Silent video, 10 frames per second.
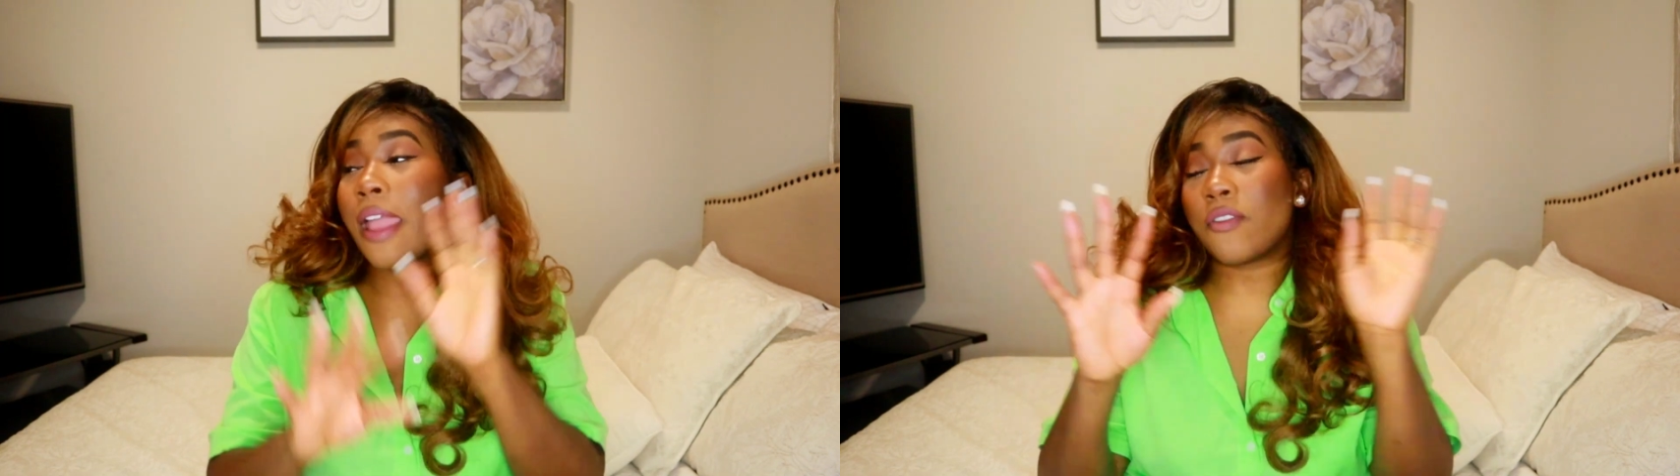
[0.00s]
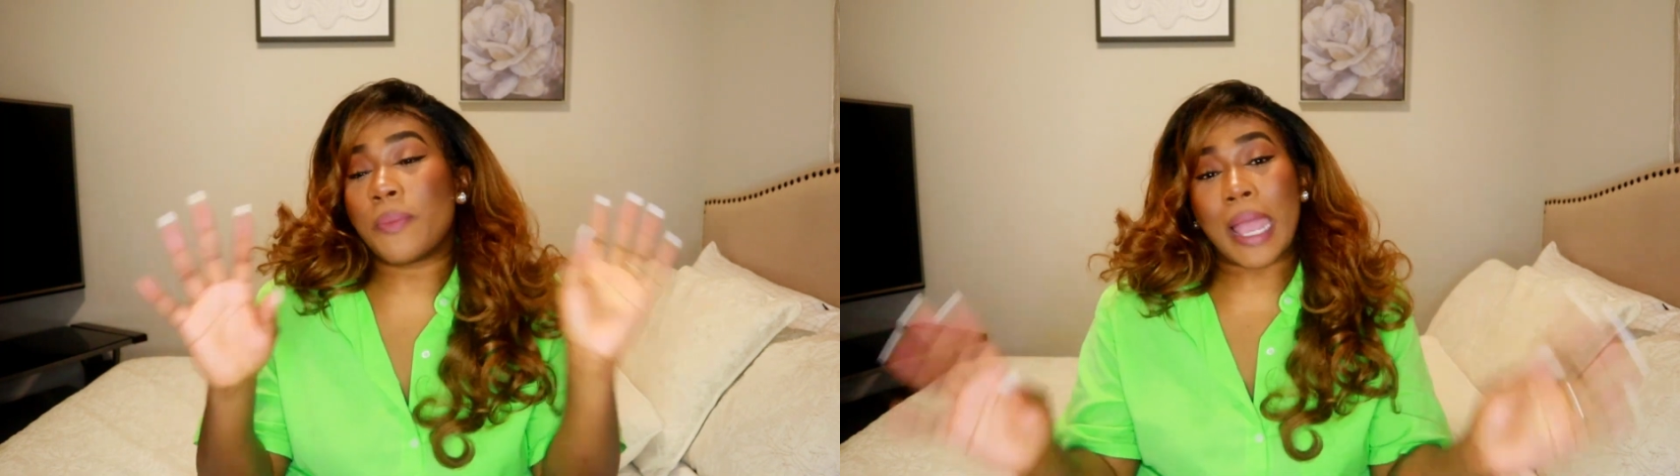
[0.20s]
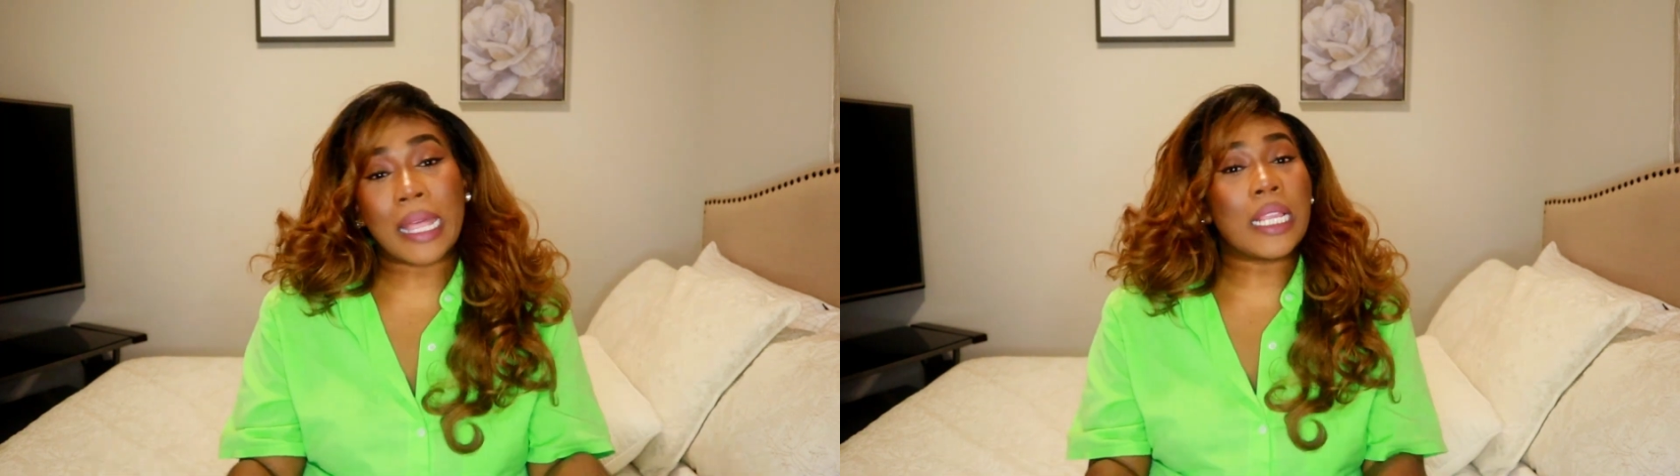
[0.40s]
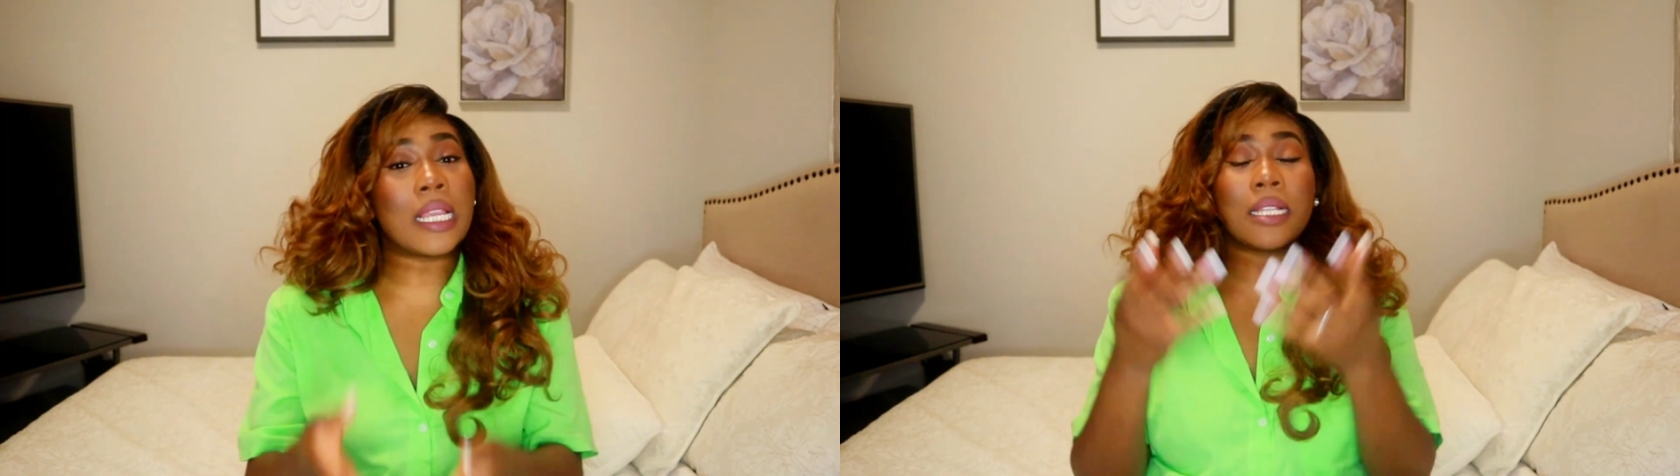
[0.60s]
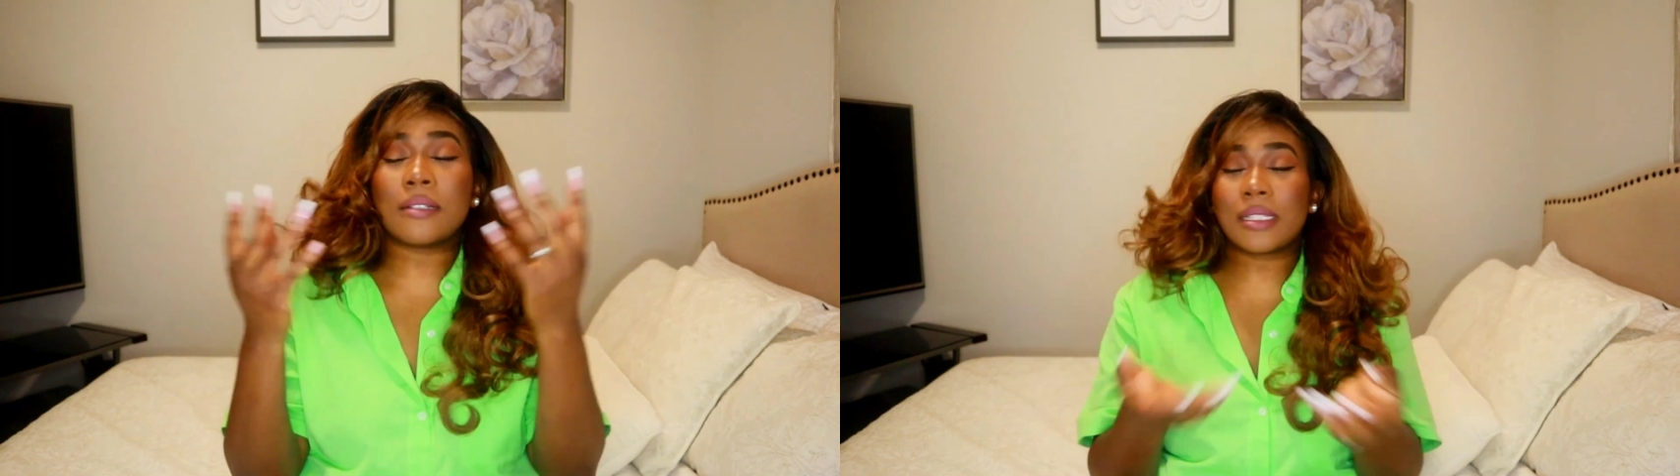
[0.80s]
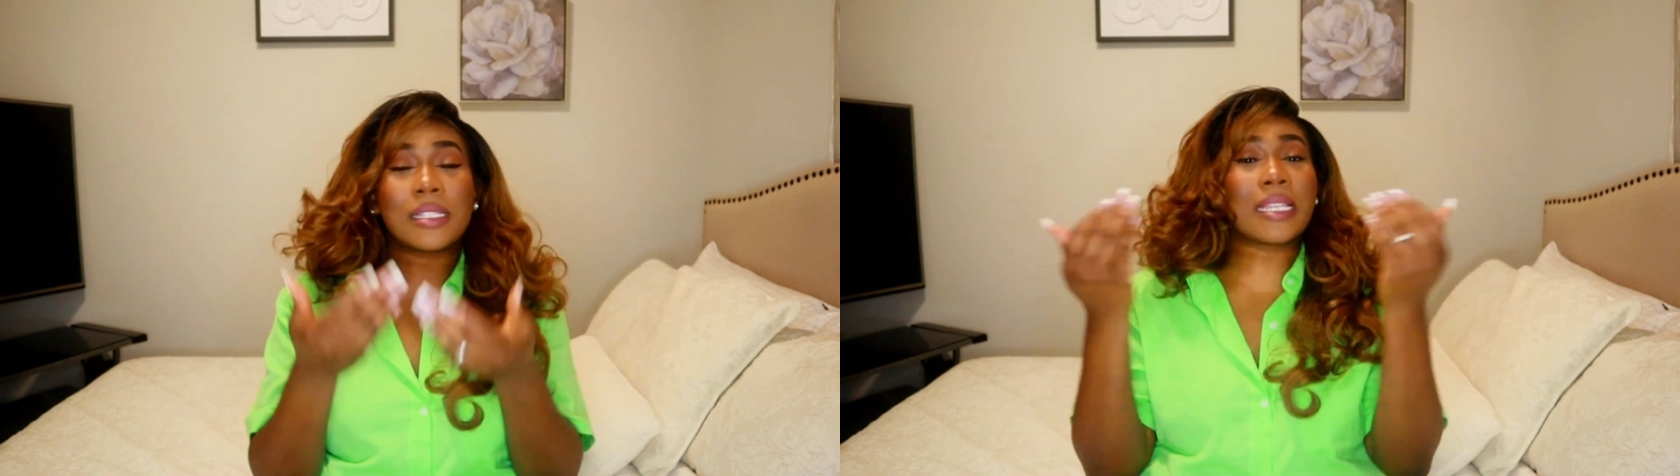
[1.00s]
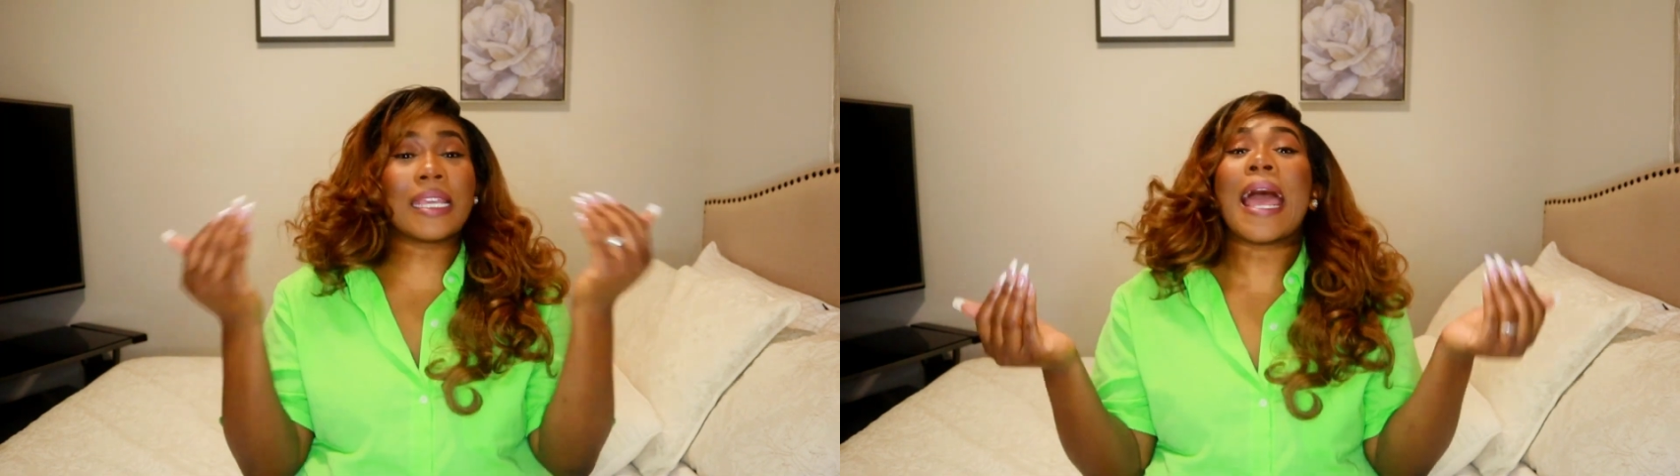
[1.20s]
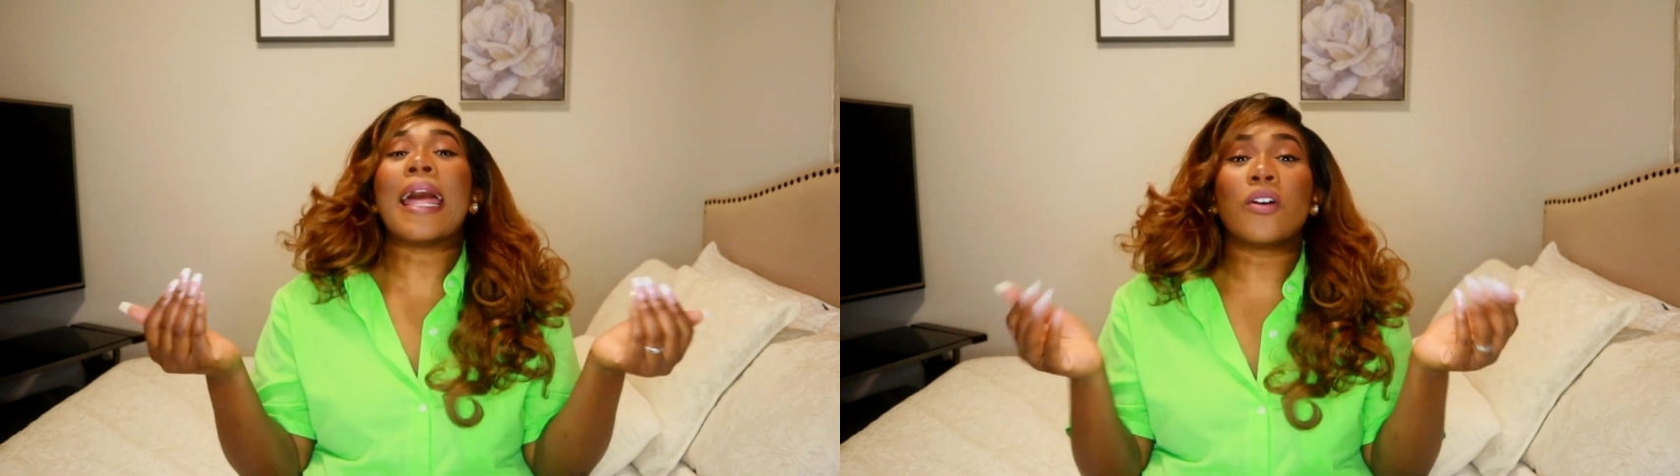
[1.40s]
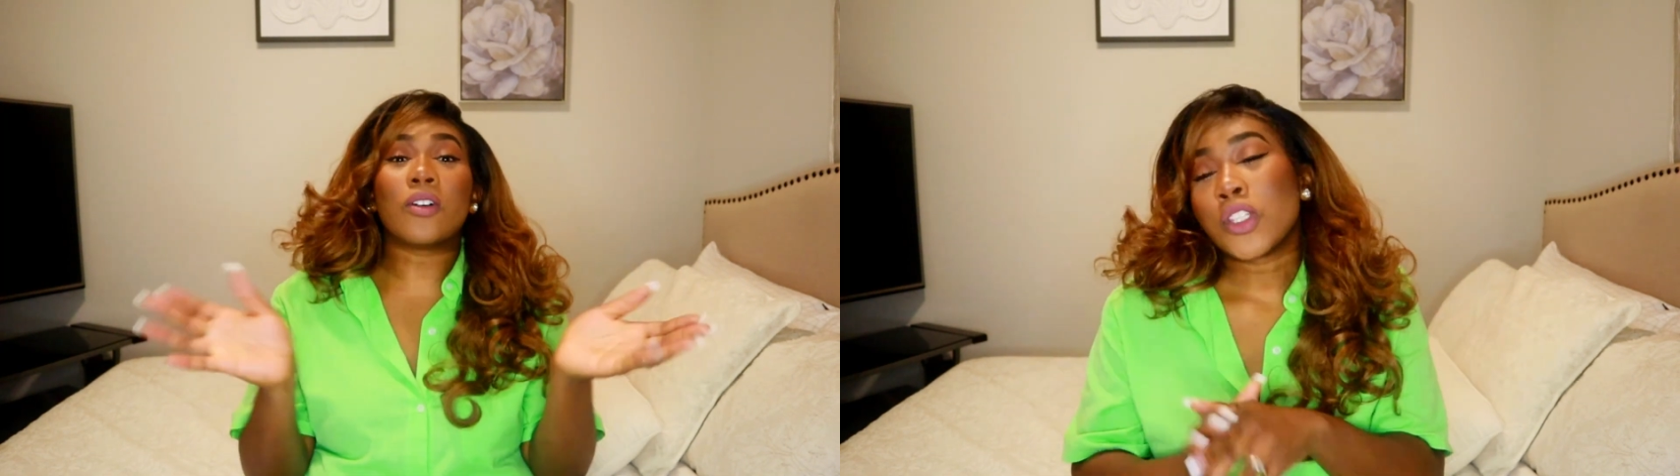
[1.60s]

Everybody skedaddle.